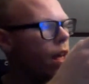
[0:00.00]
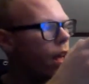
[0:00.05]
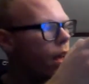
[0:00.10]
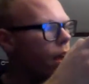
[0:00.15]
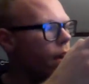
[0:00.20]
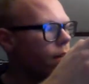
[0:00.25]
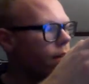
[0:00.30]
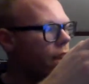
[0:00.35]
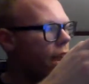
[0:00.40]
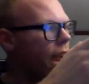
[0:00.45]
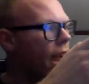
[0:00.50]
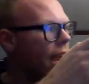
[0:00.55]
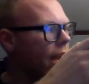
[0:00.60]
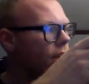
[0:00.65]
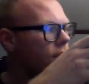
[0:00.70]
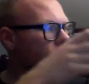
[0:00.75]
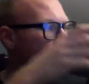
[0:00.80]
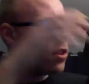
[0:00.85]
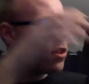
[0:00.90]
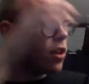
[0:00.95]

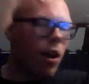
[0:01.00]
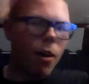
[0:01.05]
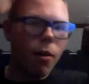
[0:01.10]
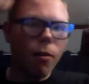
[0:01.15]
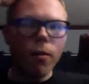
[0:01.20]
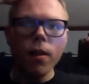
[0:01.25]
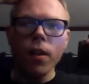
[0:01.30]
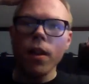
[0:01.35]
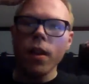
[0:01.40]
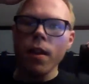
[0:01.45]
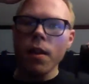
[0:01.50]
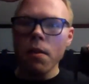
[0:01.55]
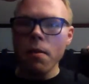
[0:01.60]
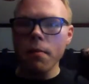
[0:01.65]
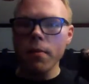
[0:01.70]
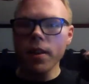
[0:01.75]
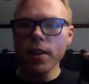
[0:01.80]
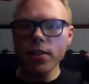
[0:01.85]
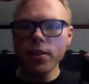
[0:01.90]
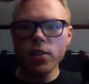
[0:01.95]
Okay, so
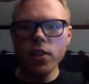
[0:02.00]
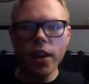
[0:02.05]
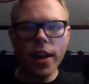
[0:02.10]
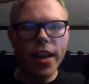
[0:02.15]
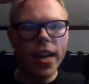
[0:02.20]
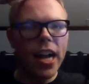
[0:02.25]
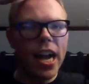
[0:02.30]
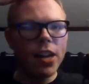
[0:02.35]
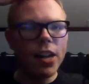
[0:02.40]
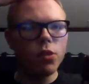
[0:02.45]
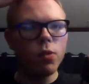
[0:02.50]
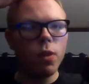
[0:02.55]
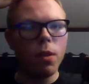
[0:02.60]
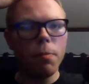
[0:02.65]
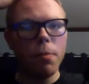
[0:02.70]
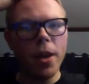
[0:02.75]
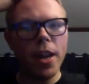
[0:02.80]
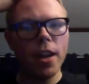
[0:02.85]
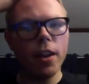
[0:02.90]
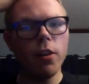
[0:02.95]
I'm going to tell you guys
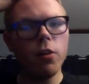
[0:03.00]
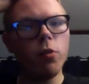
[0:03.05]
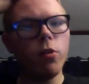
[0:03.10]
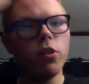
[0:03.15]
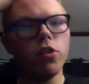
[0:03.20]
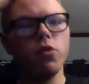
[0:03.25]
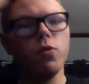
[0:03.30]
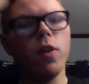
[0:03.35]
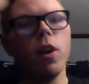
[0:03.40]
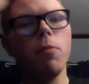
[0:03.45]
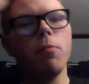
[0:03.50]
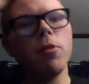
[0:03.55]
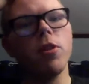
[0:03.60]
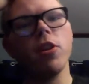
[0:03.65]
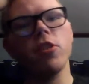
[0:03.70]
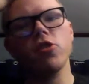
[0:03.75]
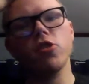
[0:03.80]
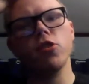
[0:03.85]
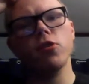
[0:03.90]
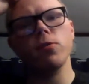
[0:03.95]
what Painted Horse Rail
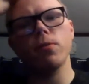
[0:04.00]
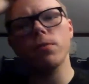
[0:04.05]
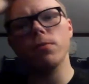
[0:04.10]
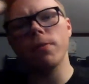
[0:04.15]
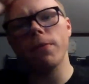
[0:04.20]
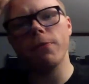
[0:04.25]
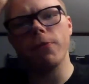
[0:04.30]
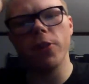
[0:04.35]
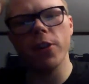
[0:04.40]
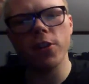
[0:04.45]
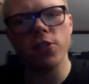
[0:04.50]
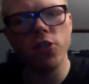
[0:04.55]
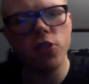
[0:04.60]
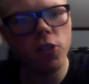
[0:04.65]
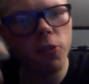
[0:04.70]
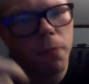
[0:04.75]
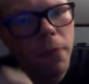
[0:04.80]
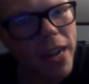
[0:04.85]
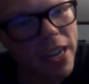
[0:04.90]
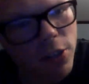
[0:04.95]
Productions was referring
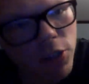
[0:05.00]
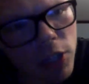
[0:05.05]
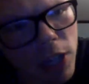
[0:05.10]
to based